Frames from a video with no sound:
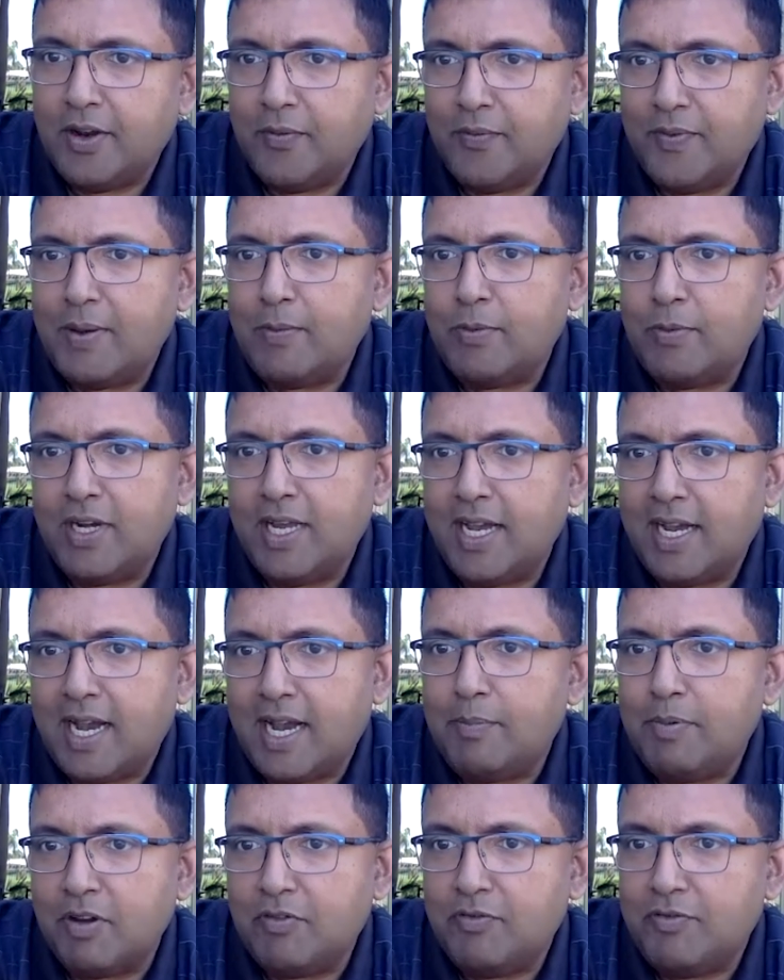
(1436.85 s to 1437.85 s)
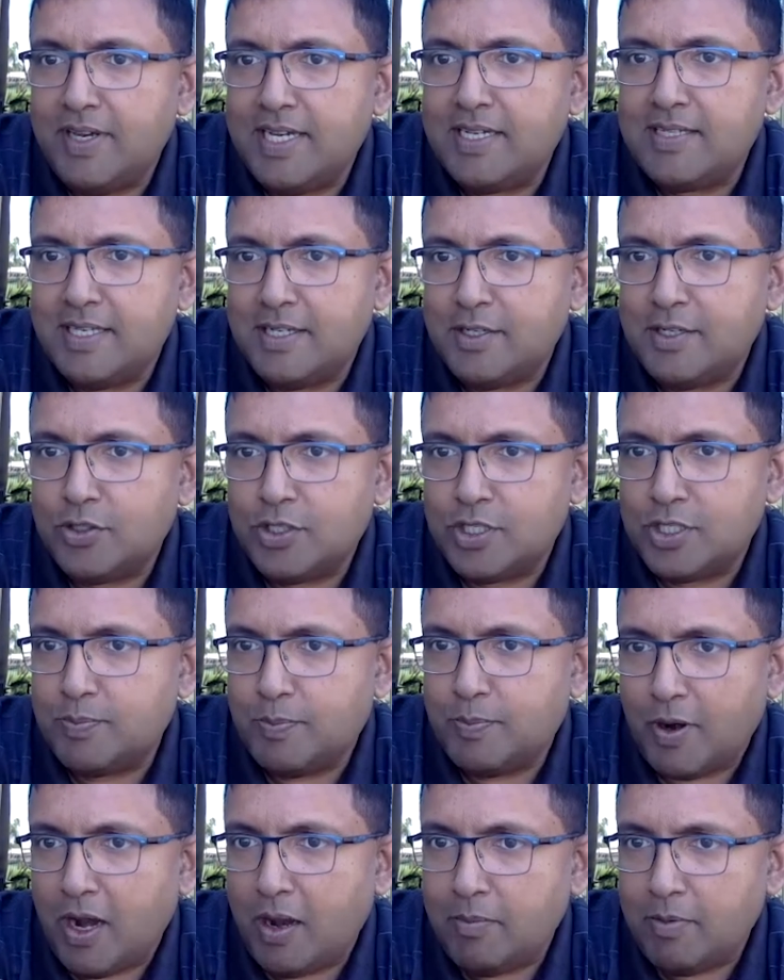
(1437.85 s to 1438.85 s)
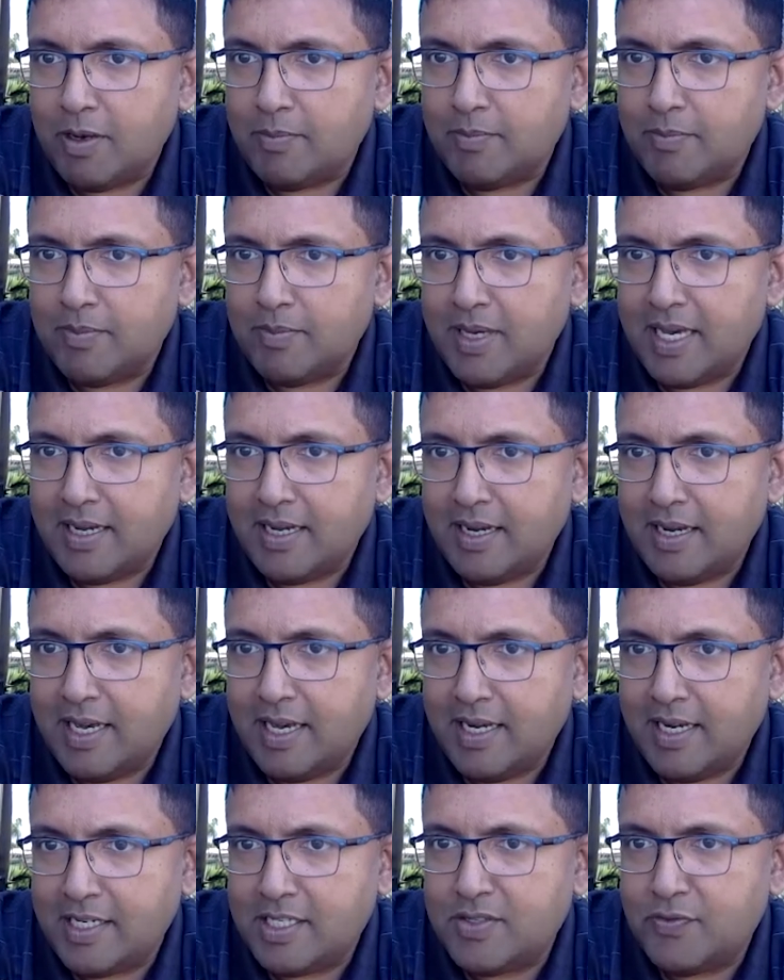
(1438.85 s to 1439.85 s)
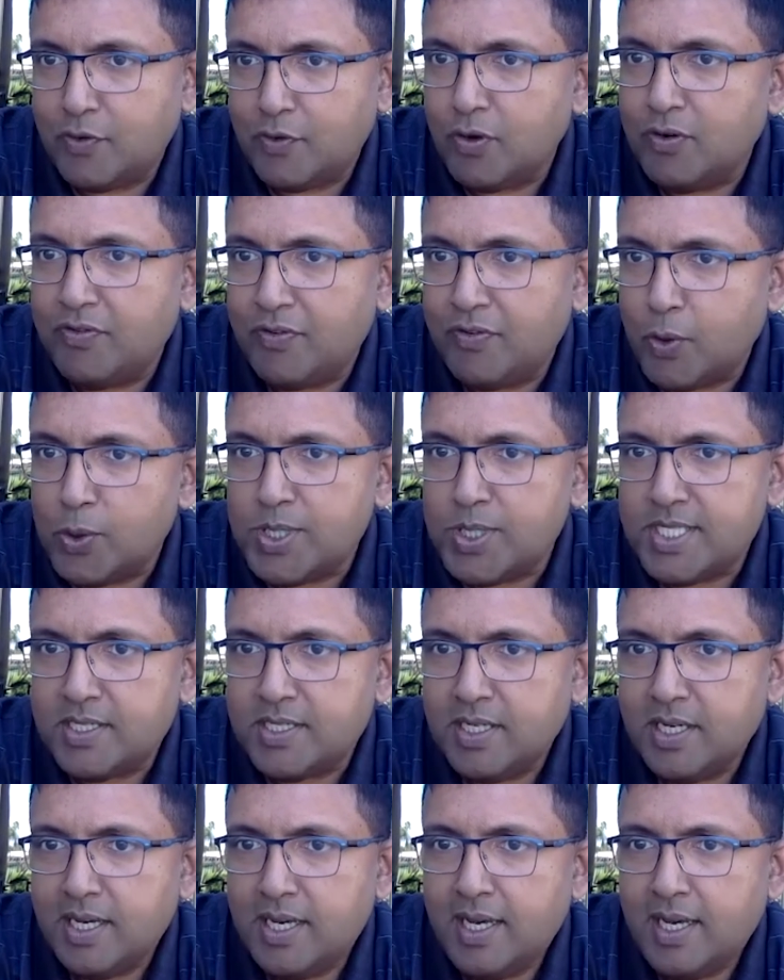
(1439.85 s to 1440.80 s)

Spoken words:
we are only a couple of weeks into this problem in its full force.